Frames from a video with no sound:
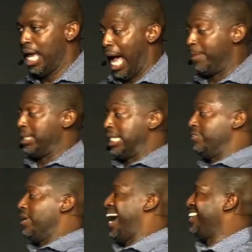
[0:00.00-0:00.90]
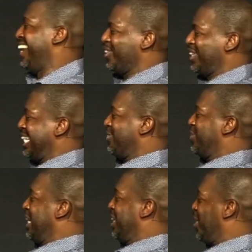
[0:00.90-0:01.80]
I believe, I, know he didn't
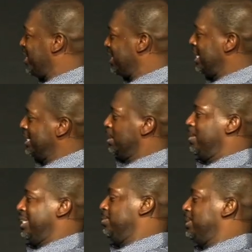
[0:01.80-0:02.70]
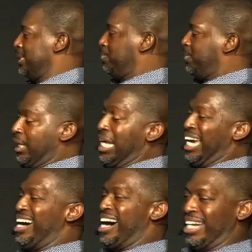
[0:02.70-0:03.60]
really learn his lesson, but let me just put
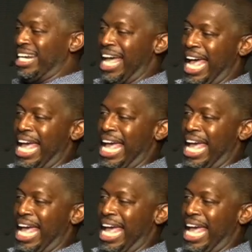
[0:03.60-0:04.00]
God in that